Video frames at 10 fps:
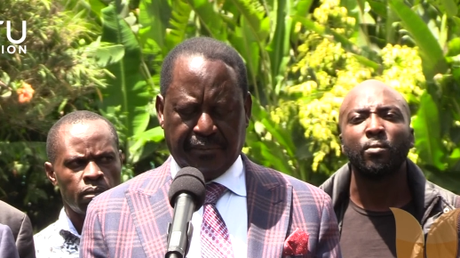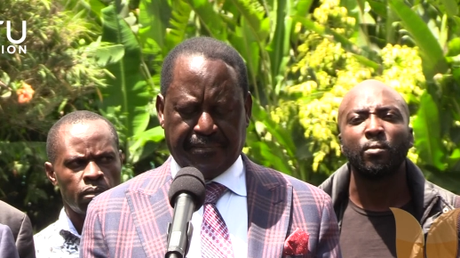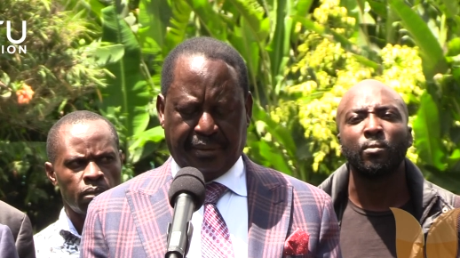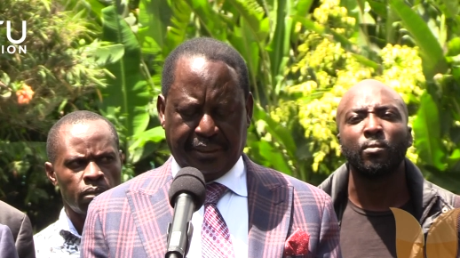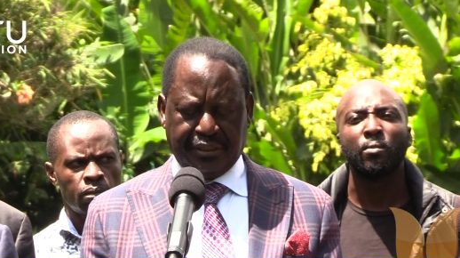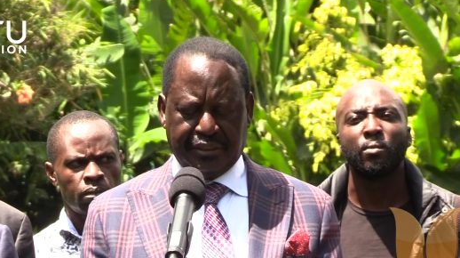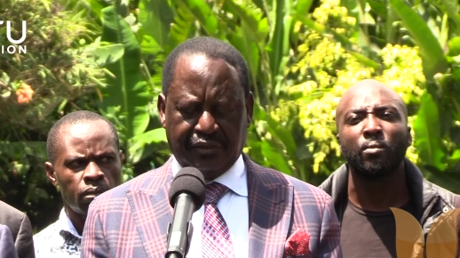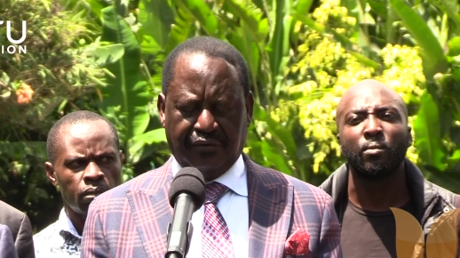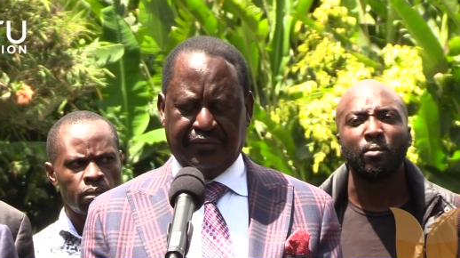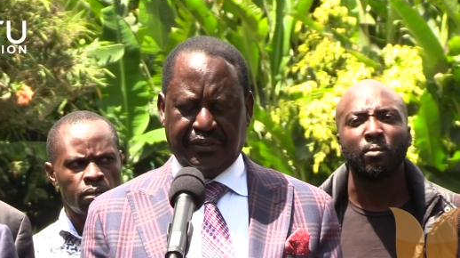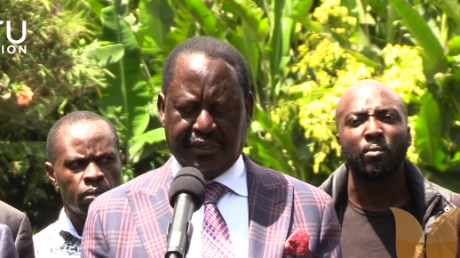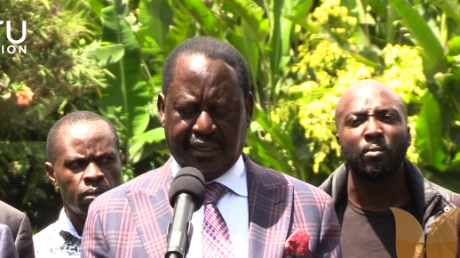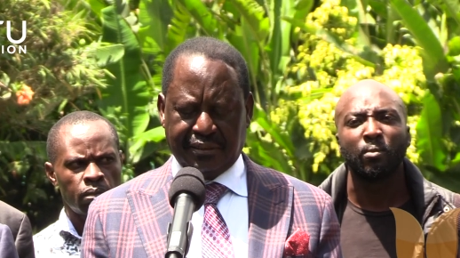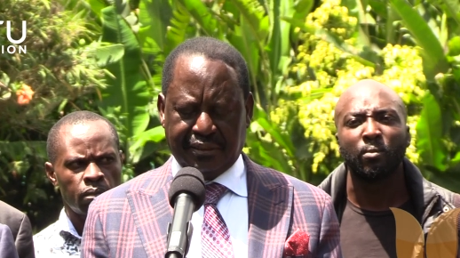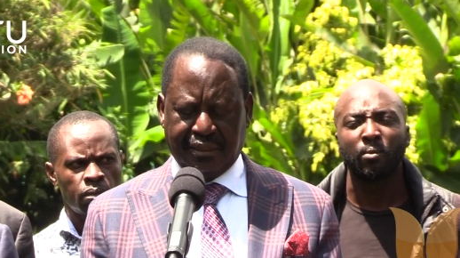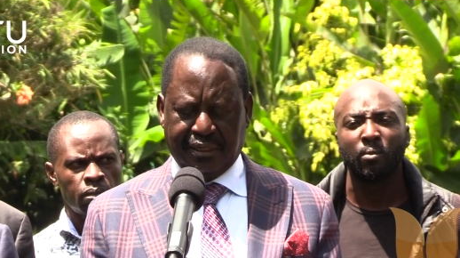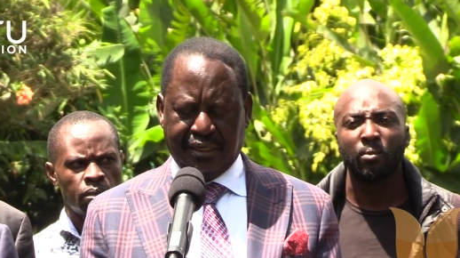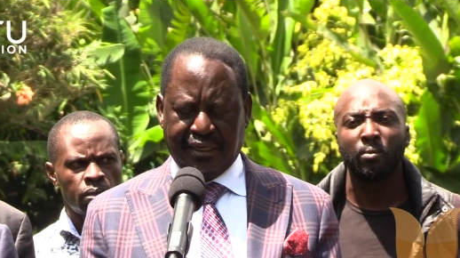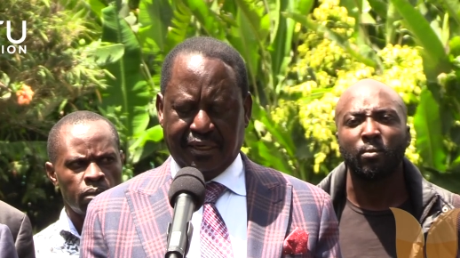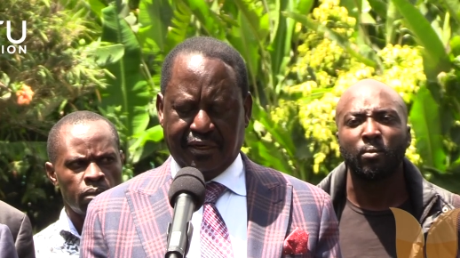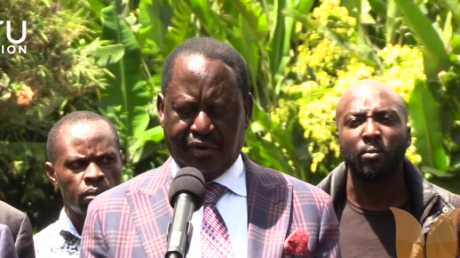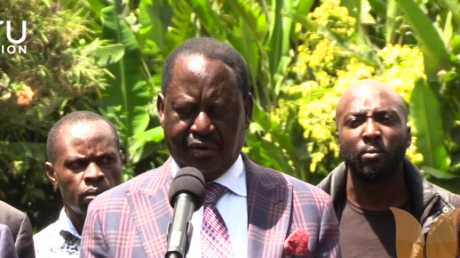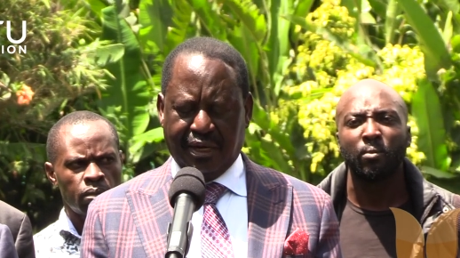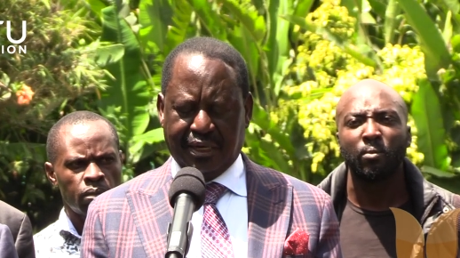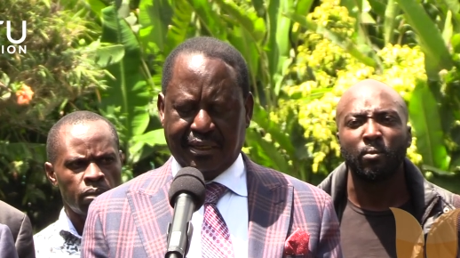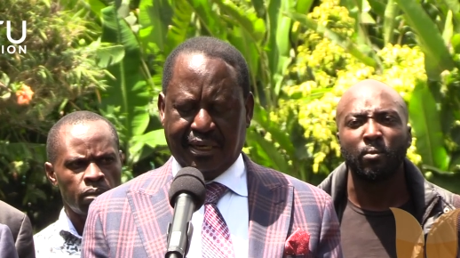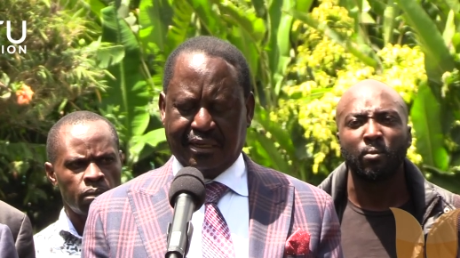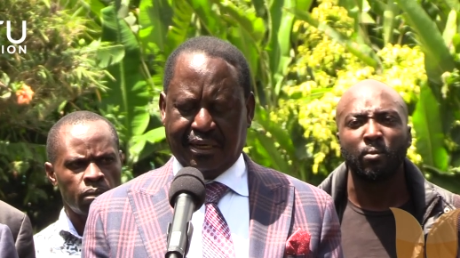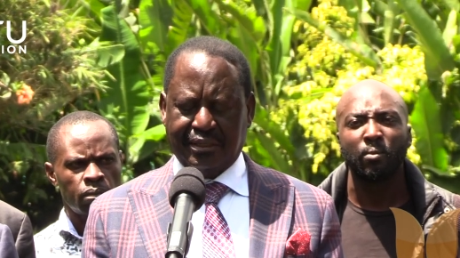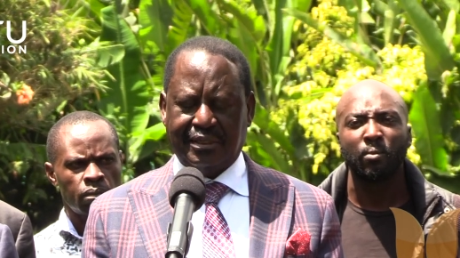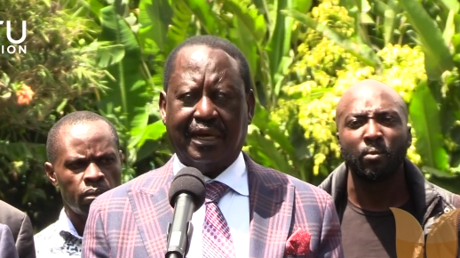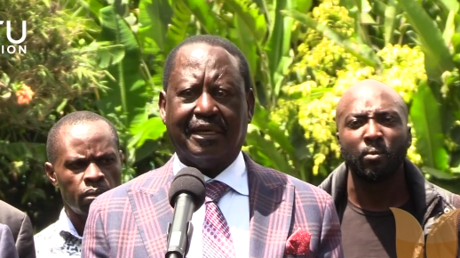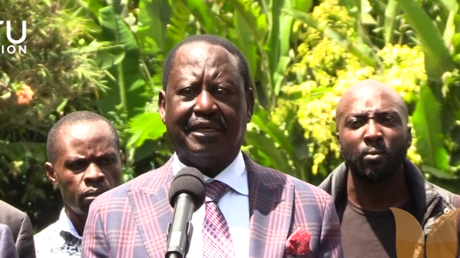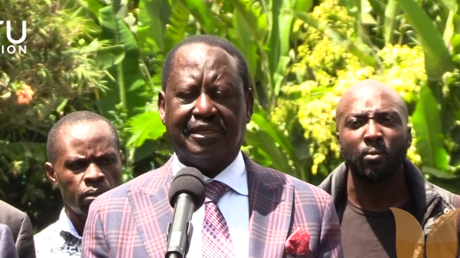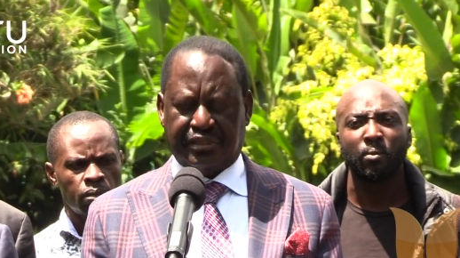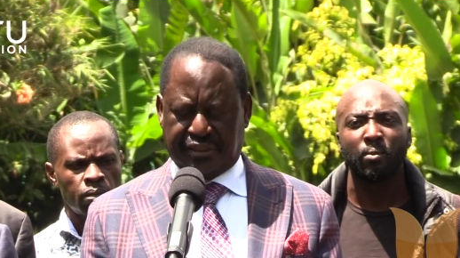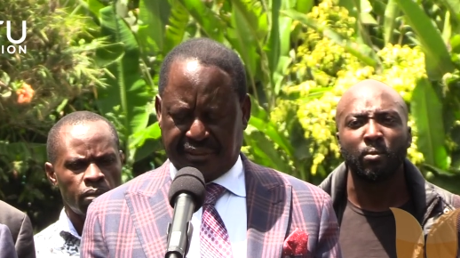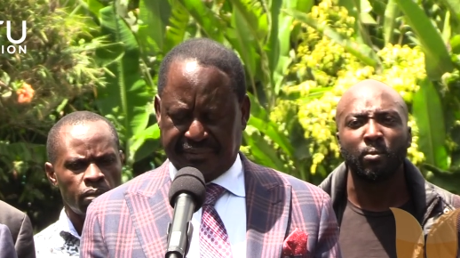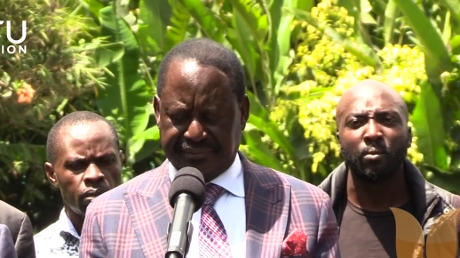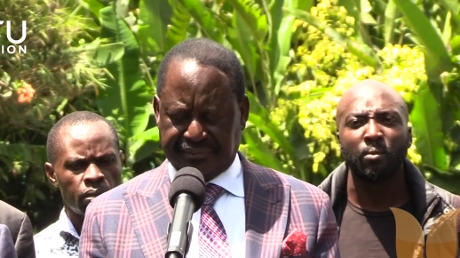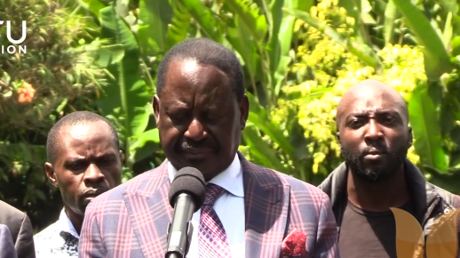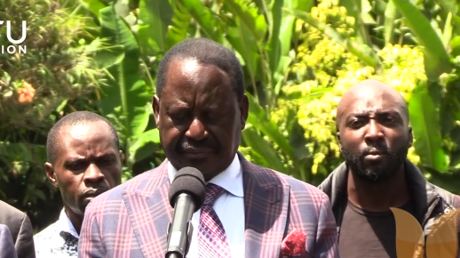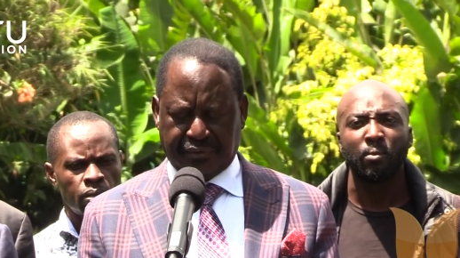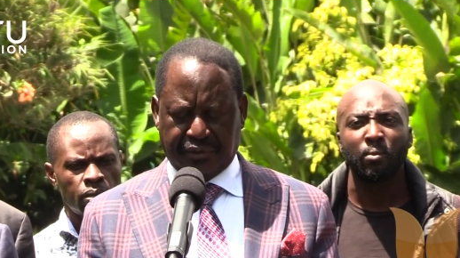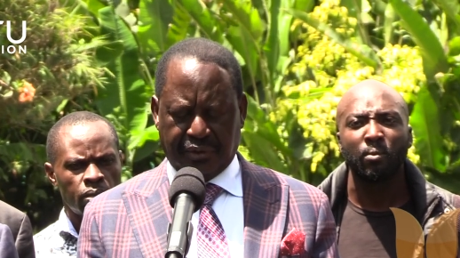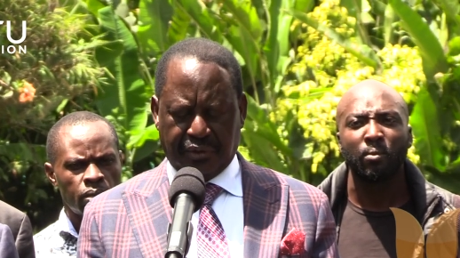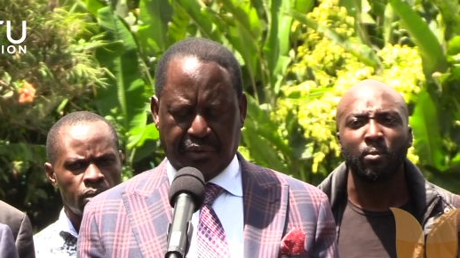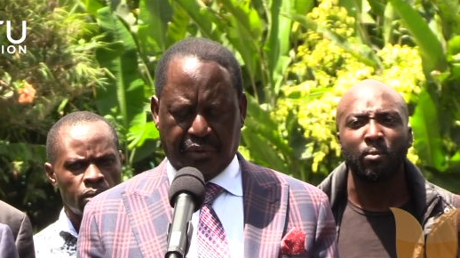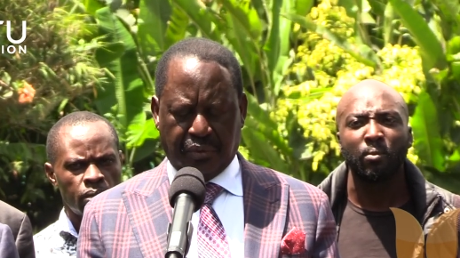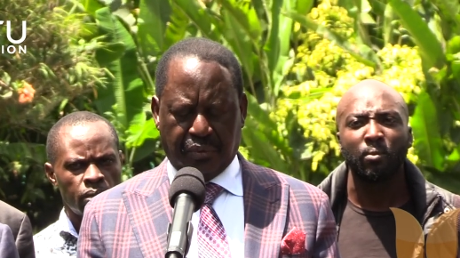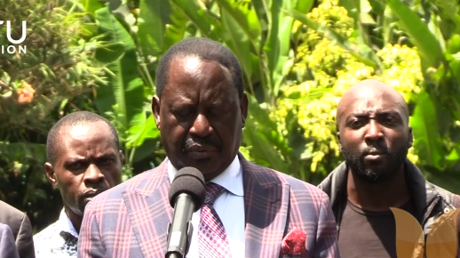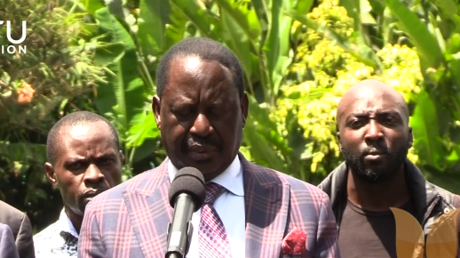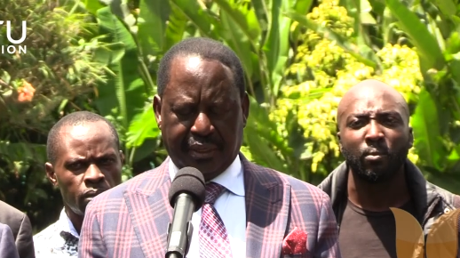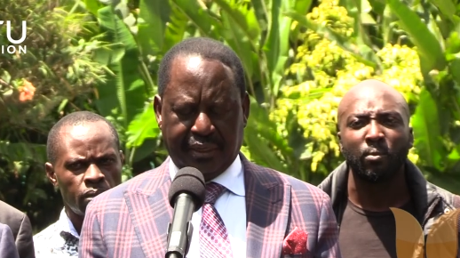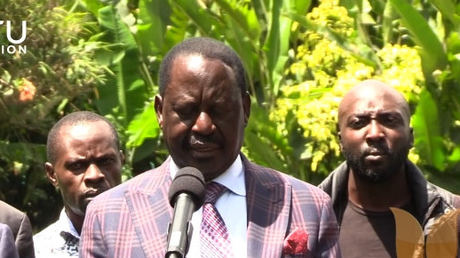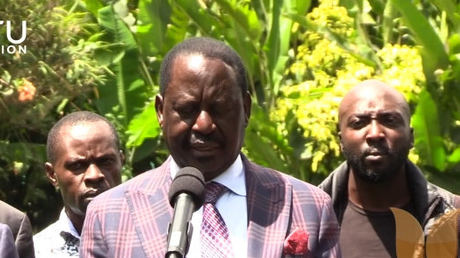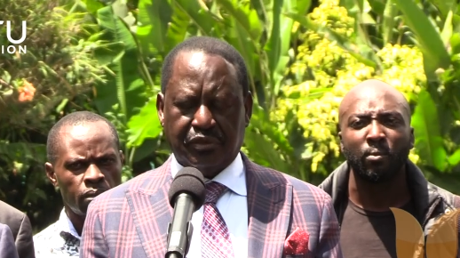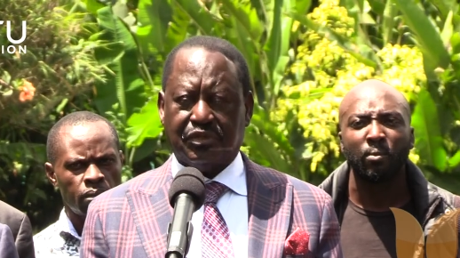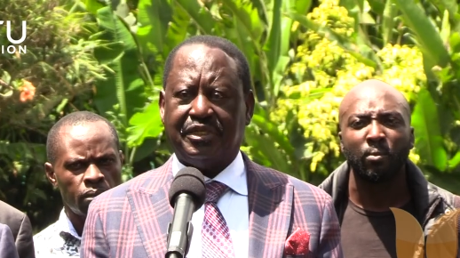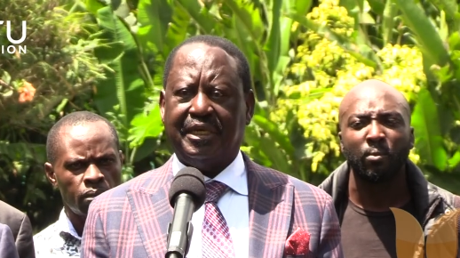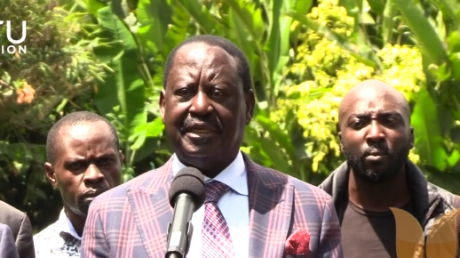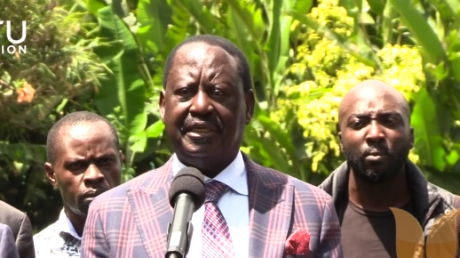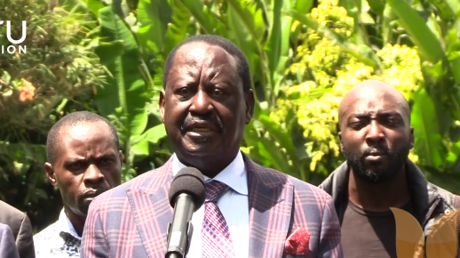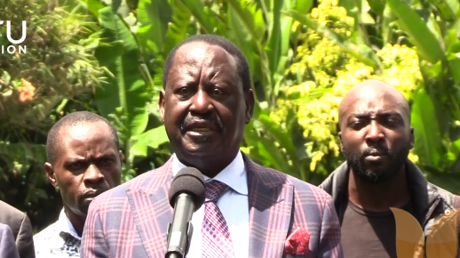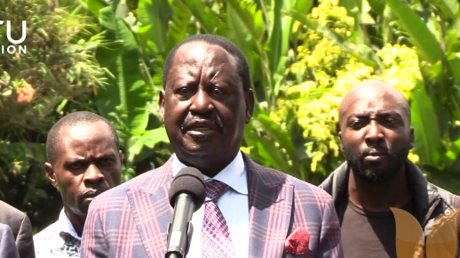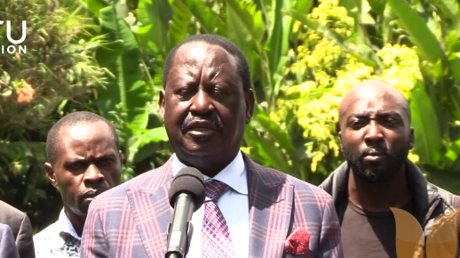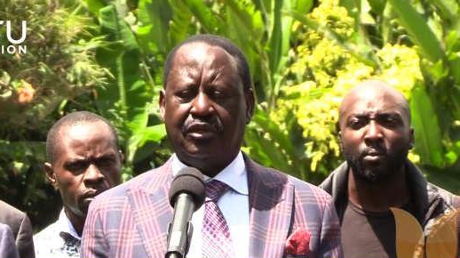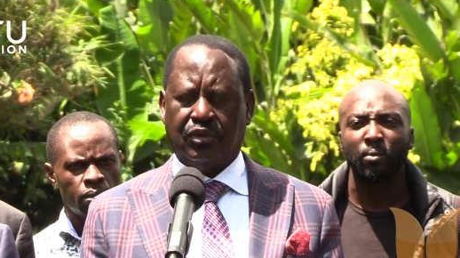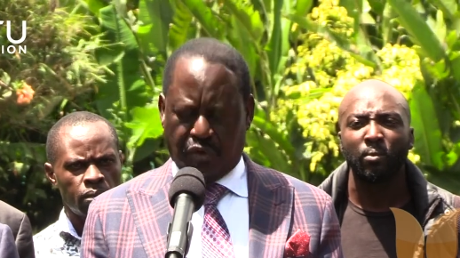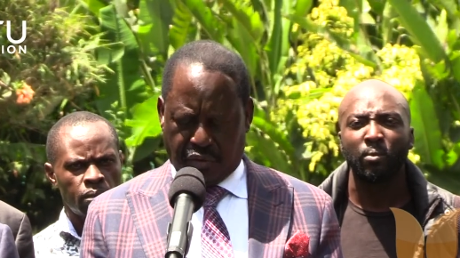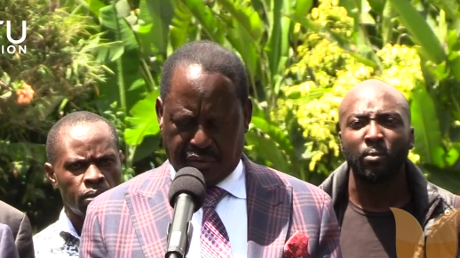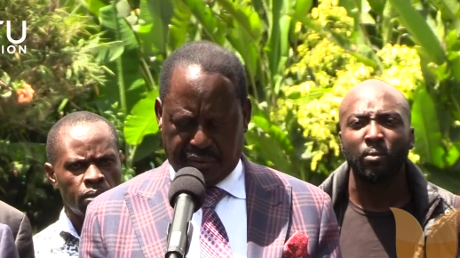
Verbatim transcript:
Speaker 1: to punish the officers he long had a grudge against. We are here to say no.